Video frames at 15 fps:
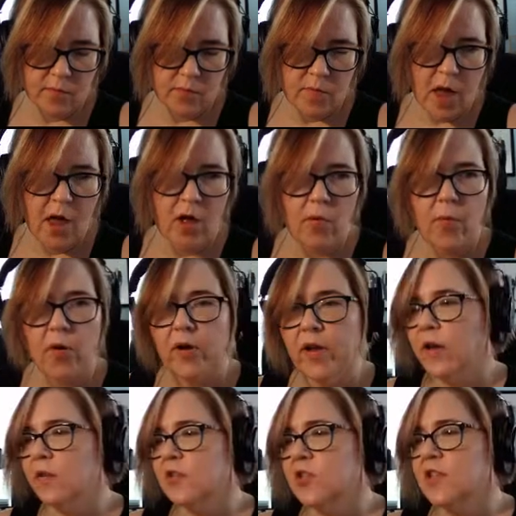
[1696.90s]
Hellboy,
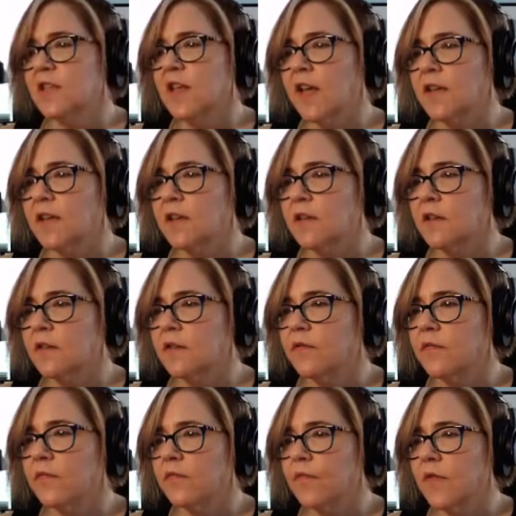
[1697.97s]
I would just like to
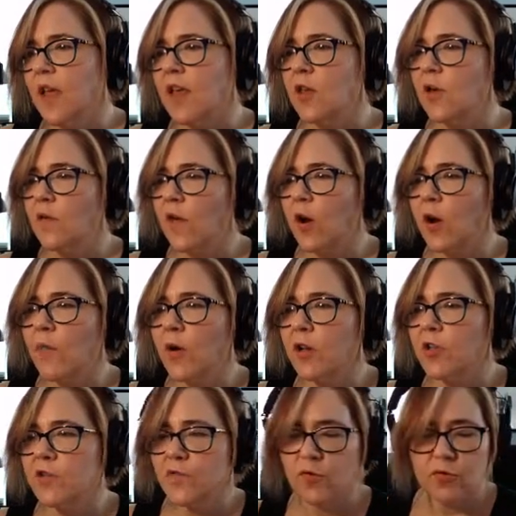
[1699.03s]
thank you very
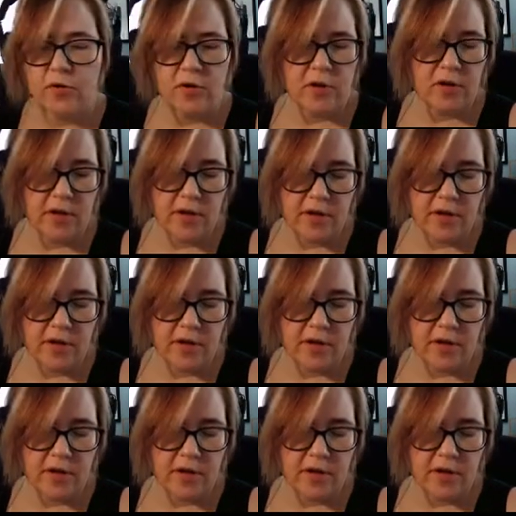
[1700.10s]
much for